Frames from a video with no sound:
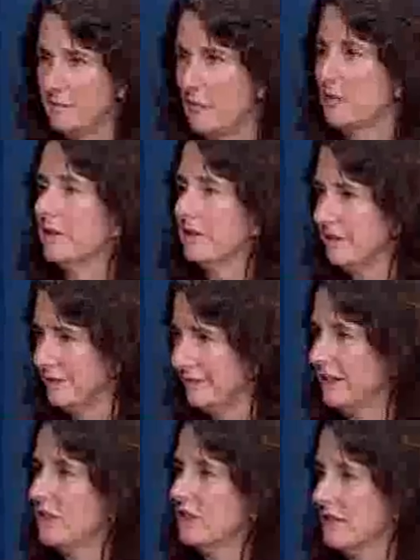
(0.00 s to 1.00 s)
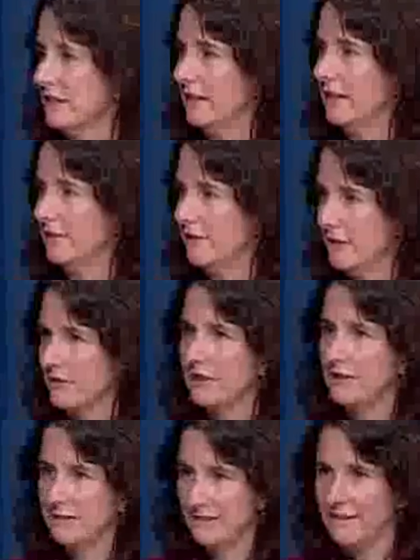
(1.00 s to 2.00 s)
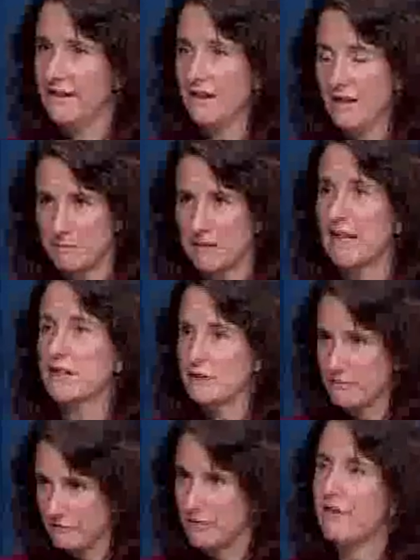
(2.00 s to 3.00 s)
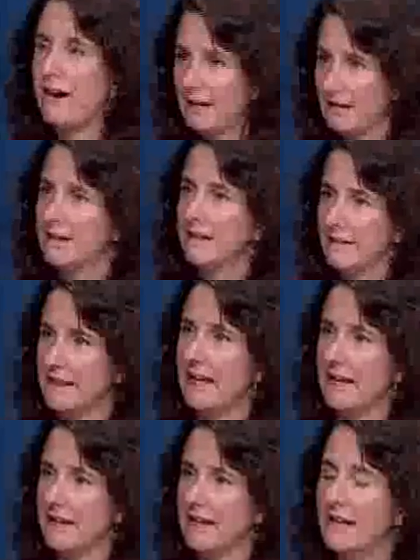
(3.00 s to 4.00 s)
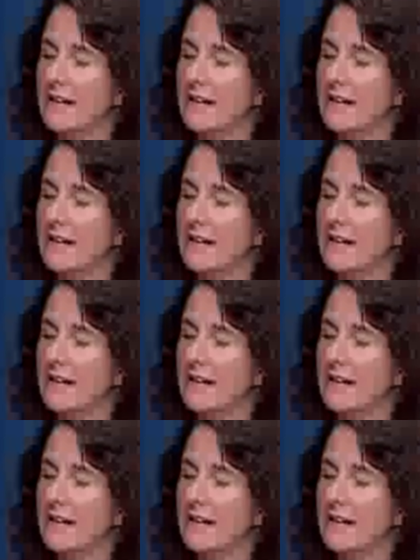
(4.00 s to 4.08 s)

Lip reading: important distinction, and a very, I'm glad you've highlighted that.